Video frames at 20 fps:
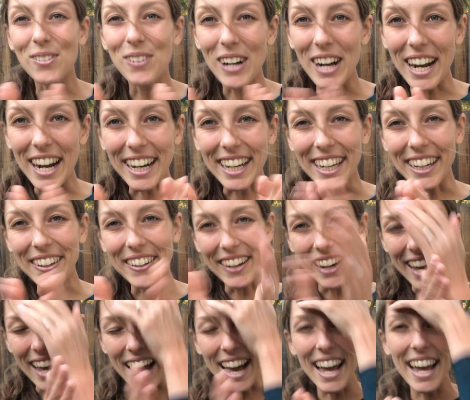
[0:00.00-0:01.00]
work, you
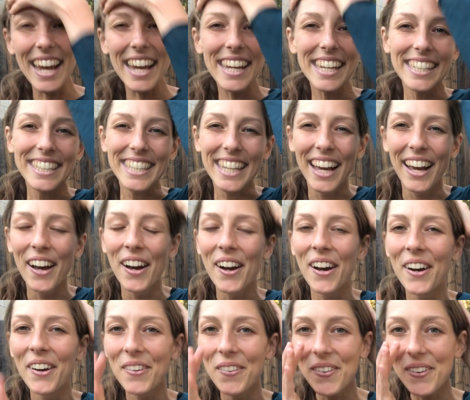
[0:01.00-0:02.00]
guys!
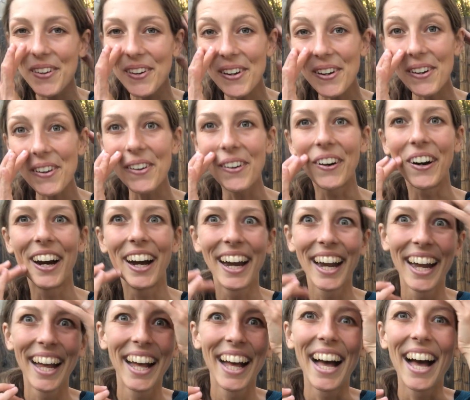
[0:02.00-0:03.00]
Woo!
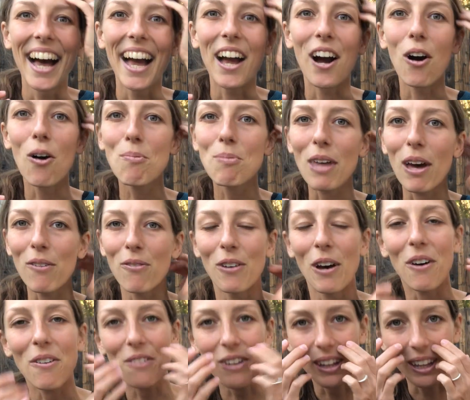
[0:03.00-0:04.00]
I hope that
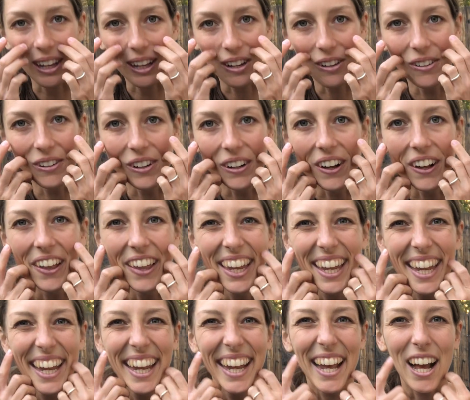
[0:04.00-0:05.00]
felt really cool.
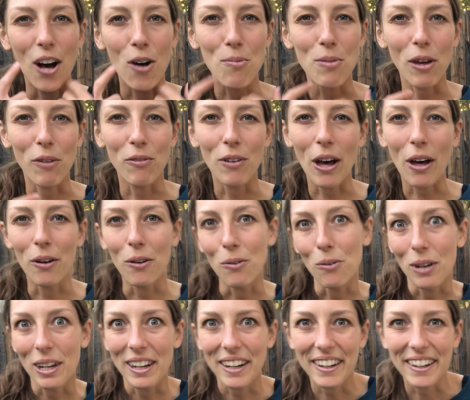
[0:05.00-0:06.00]
I hope that felt
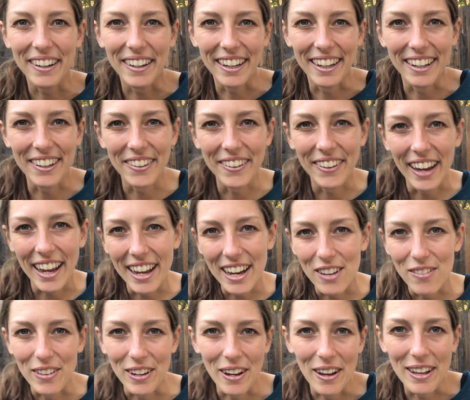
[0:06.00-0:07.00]
weird and
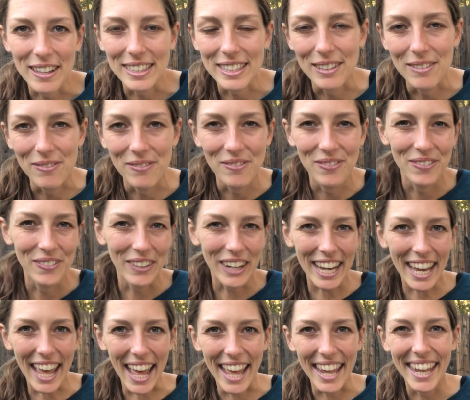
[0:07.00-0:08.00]
creative and awesome. Why
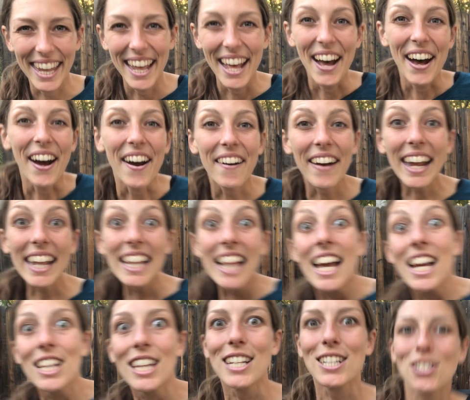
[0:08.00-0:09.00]
not? All right,
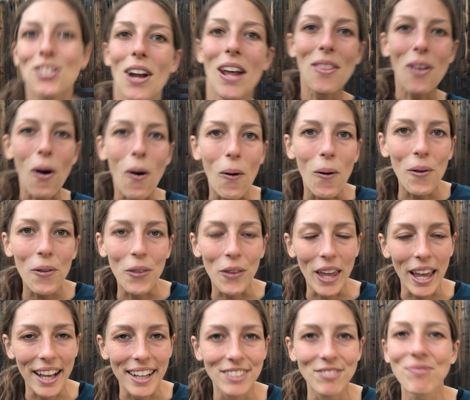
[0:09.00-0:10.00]
let's try the whole
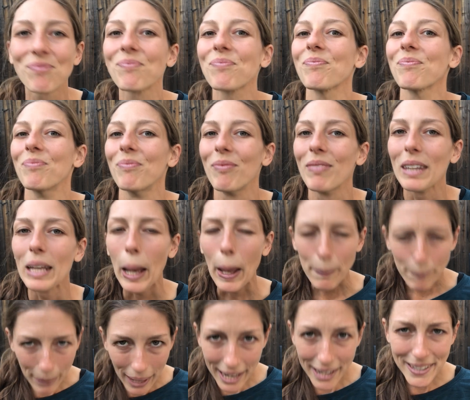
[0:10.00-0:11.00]
thing
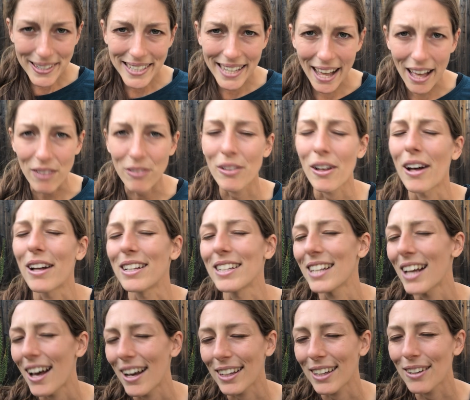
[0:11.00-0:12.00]
by yourself. I'll
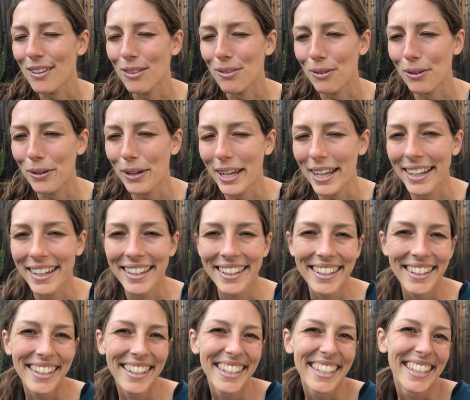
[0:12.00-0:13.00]
talk you through it.
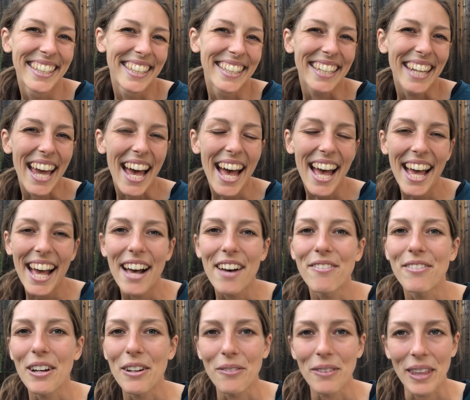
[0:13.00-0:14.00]
Yeah, have
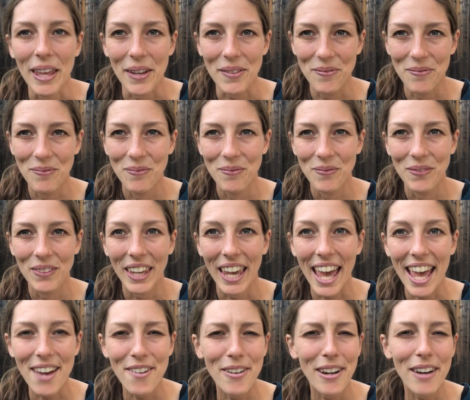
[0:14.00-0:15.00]
fun with it.
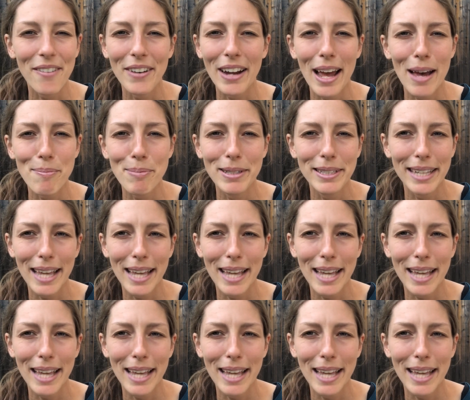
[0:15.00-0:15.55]
Okay, whatever happens,